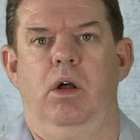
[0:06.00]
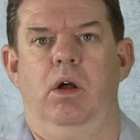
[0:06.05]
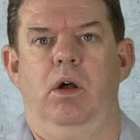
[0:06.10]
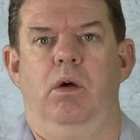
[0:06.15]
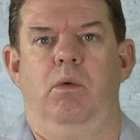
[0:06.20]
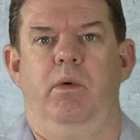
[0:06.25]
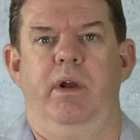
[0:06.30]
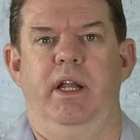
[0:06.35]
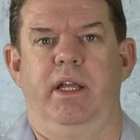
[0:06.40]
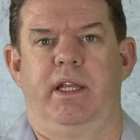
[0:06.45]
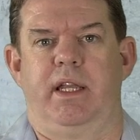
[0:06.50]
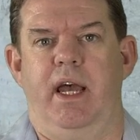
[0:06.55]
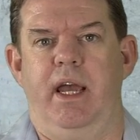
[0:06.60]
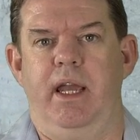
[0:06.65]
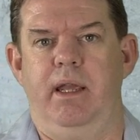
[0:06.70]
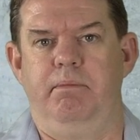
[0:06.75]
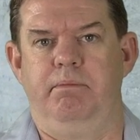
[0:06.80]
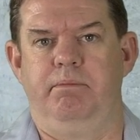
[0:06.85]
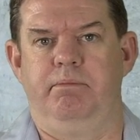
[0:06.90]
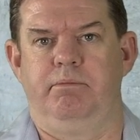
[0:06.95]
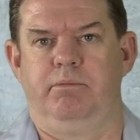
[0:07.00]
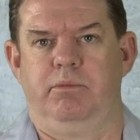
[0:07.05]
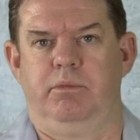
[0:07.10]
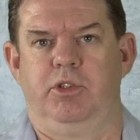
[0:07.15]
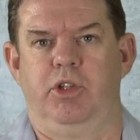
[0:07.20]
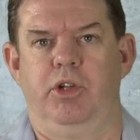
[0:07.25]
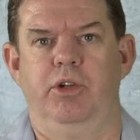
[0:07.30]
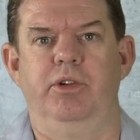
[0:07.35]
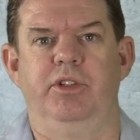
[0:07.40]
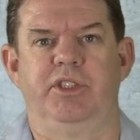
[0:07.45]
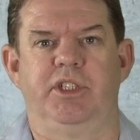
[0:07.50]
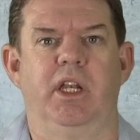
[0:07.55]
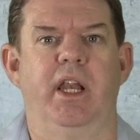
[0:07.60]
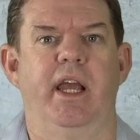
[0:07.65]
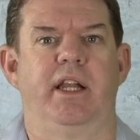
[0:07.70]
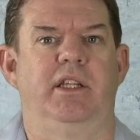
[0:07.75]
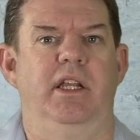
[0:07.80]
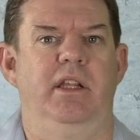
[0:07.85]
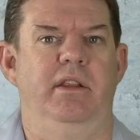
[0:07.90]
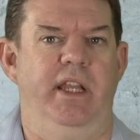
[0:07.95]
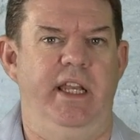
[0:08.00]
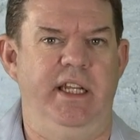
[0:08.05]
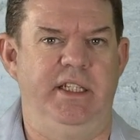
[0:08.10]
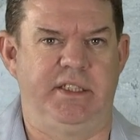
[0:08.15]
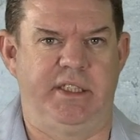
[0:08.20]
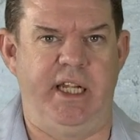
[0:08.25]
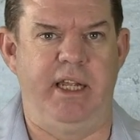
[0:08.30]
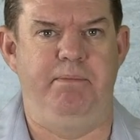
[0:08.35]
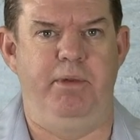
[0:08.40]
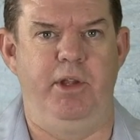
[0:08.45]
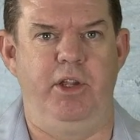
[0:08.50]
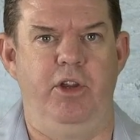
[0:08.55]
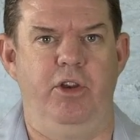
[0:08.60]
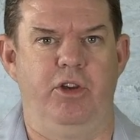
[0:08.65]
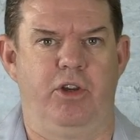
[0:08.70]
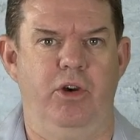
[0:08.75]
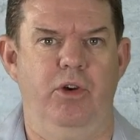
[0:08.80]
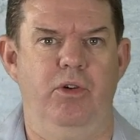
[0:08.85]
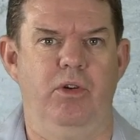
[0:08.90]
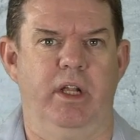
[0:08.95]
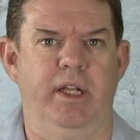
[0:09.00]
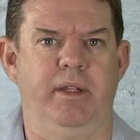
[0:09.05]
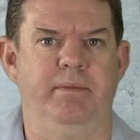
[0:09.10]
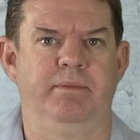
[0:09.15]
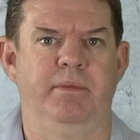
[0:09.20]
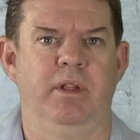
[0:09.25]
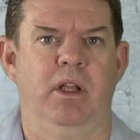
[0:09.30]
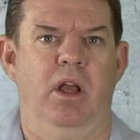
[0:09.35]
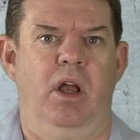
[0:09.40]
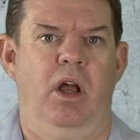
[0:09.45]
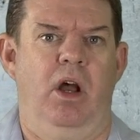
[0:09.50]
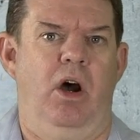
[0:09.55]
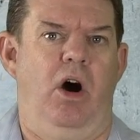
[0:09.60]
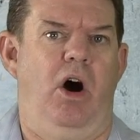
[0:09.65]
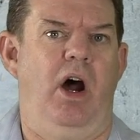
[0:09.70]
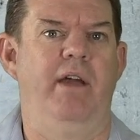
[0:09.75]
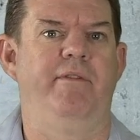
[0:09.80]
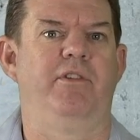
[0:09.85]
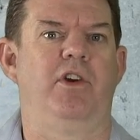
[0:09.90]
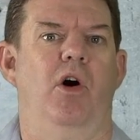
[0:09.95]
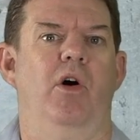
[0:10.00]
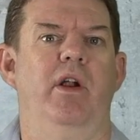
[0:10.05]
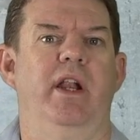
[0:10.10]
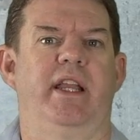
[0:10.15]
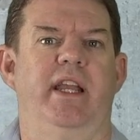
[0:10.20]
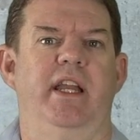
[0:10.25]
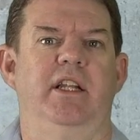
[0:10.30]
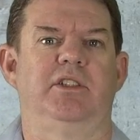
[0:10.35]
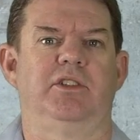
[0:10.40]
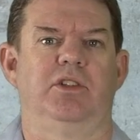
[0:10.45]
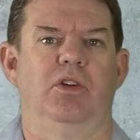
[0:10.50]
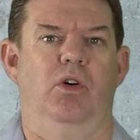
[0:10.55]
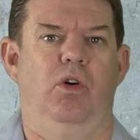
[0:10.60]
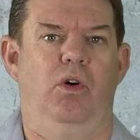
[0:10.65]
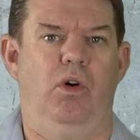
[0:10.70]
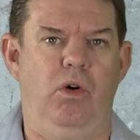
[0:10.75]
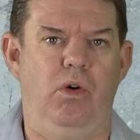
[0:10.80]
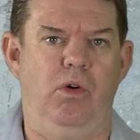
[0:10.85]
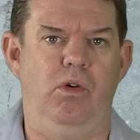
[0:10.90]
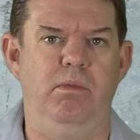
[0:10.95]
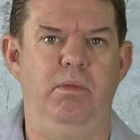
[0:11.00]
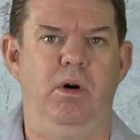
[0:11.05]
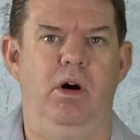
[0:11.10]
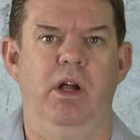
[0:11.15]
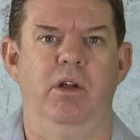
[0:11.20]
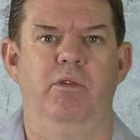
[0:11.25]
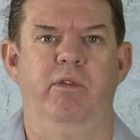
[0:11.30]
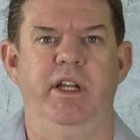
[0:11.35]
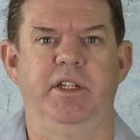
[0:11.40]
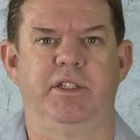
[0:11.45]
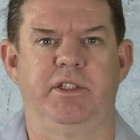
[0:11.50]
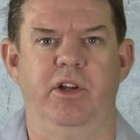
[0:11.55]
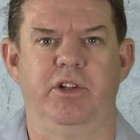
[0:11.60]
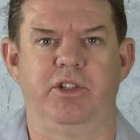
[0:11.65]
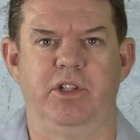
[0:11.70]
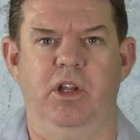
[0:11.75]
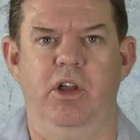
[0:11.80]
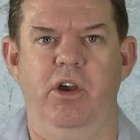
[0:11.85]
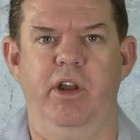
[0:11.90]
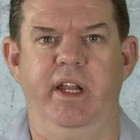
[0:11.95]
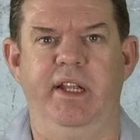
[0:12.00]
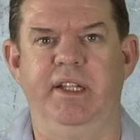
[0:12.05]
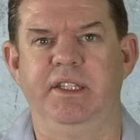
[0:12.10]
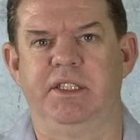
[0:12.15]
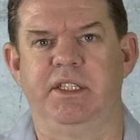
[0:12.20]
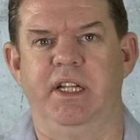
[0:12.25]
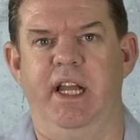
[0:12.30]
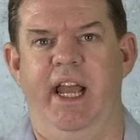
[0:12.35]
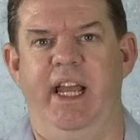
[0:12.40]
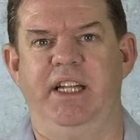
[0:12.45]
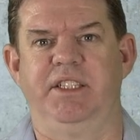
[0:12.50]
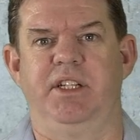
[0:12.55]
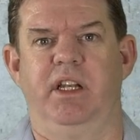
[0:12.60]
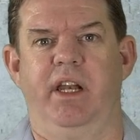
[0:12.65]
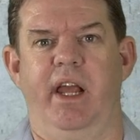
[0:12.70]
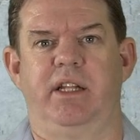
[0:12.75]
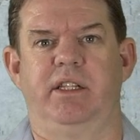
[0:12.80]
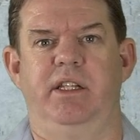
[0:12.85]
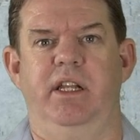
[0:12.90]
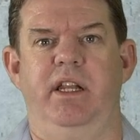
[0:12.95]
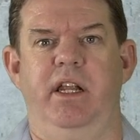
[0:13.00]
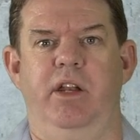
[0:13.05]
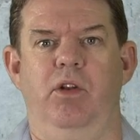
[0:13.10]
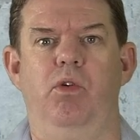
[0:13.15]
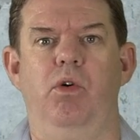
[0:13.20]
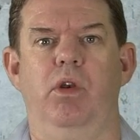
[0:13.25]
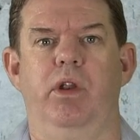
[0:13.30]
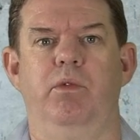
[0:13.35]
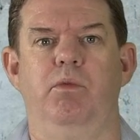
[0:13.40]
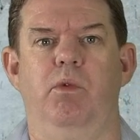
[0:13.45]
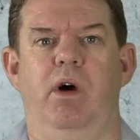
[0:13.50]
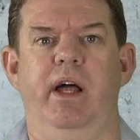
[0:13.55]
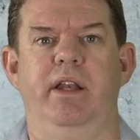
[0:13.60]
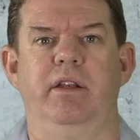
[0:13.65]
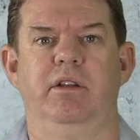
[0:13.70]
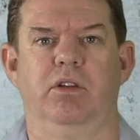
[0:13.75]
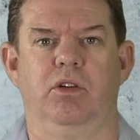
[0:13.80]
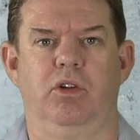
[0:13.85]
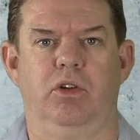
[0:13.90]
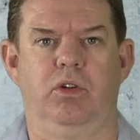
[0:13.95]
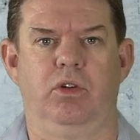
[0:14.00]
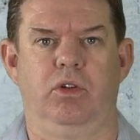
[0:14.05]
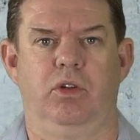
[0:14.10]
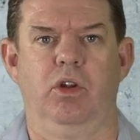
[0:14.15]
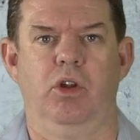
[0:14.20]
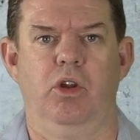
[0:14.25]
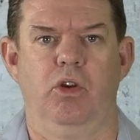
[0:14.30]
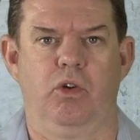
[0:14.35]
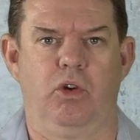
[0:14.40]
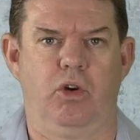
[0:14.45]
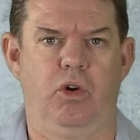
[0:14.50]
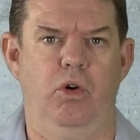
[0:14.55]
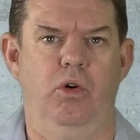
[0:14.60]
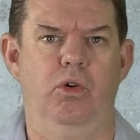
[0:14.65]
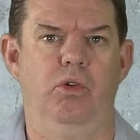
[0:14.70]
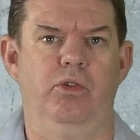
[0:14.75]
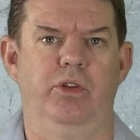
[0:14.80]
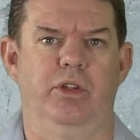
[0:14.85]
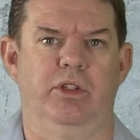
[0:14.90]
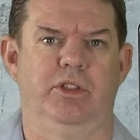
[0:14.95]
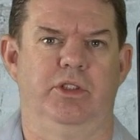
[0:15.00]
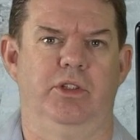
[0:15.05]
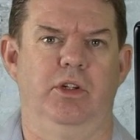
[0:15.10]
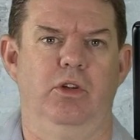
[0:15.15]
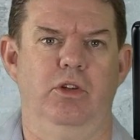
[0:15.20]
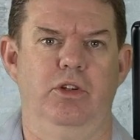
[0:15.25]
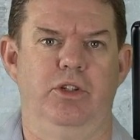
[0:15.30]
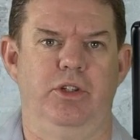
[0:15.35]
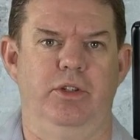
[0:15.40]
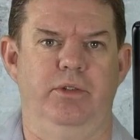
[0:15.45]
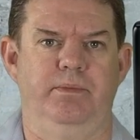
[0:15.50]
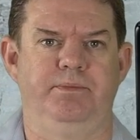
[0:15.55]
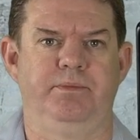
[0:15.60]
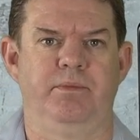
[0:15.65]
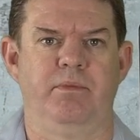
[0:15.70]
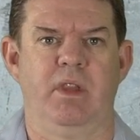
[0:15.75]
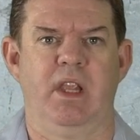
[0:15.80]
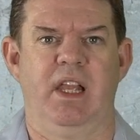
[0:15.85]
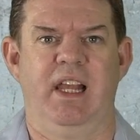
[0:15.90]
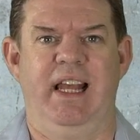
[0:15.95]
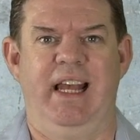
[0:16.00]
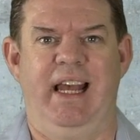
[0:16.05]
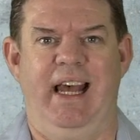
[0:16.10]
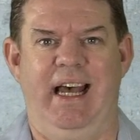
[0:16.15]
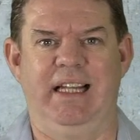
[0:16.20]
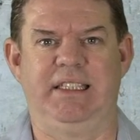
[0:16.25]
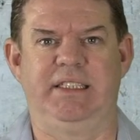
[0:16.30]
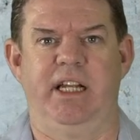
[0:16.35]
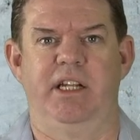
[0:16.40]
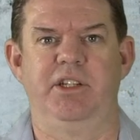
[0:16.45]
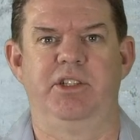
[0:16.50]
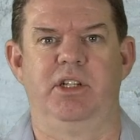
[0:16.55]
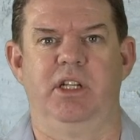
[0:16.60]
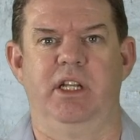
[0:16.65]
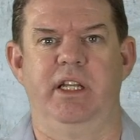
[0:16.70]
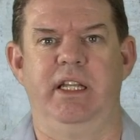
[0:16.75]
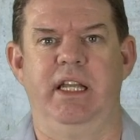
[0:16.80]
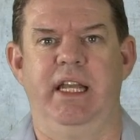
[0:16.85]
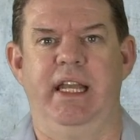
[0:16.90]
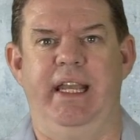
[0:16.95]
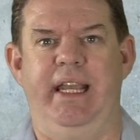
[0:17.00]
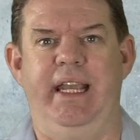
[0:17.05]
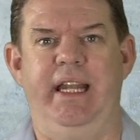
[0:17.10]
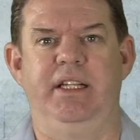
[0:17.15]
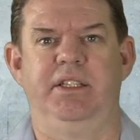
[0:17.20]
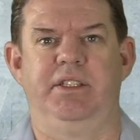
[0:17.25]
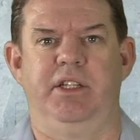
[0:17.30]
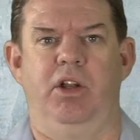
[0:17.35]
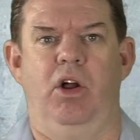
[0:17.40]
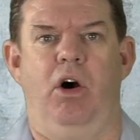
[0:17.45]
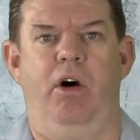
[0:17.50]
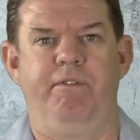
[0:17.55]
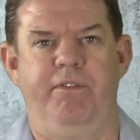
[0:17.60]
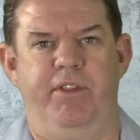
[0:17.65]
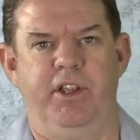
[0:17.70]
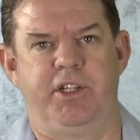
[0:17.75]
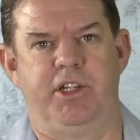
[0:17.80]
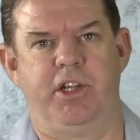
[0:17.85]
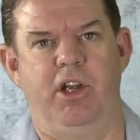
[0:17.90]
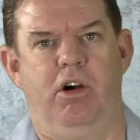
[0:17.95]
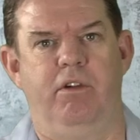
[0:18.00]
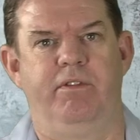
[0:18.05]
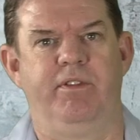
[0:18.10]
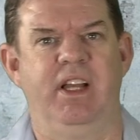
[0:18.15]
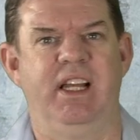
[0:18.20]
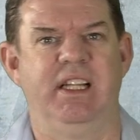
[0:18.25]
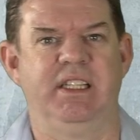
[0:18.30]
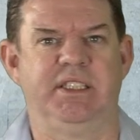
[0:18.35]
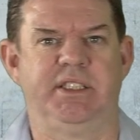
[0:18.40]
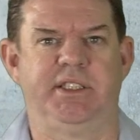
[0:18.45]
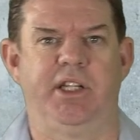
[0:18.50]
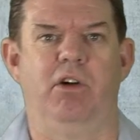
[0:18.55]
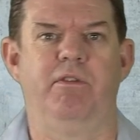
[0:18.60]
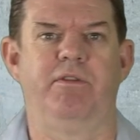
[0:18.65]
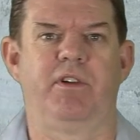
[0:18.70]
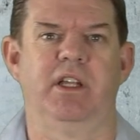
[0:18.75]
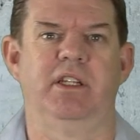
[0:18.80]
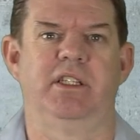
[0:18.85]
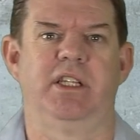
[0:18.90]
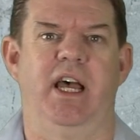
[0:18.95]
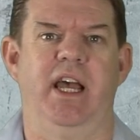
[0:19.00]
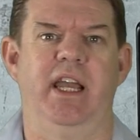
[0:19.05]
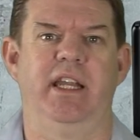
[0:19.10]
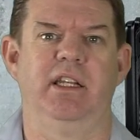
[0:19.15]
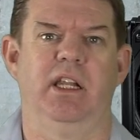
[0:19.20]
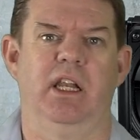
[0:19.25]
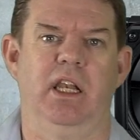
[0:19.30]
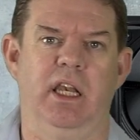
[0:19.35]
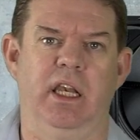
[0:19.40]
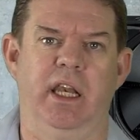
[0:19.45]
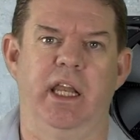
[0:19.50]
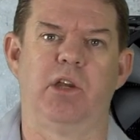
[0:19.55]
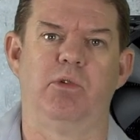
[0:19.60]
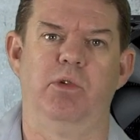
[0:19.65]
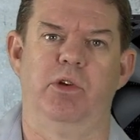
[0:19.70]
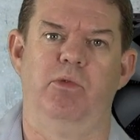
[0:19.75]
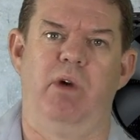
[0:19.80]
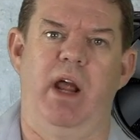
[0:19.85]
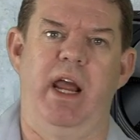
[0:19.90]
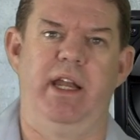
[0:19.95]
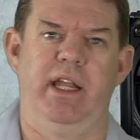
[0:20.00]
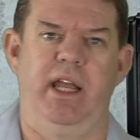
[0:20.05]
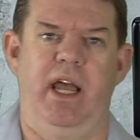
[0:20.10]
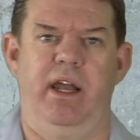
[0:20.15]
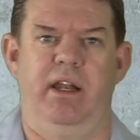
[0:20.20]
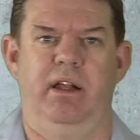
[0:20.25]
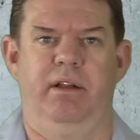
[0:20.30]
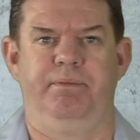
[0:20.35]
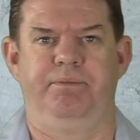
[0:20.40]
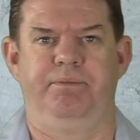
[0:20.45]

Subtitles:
When it came to selecting the CPU cooling, I've gone against all my research learnings and selected an all-in-one cooled solution. Essentially, it is an off-the-shelf, self-contained liquid radiator.